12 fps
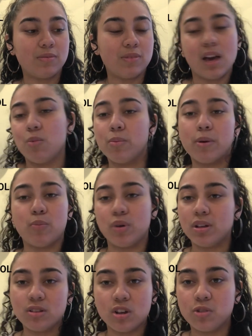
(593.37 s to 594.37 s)
Yeah, when my
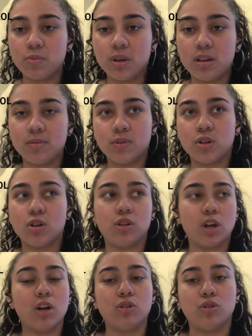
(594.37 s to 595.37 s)
brain tells me to
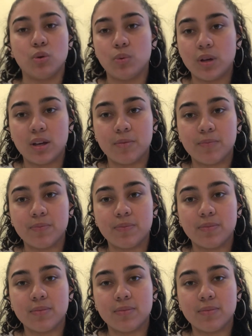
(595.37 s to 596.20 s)
not do it,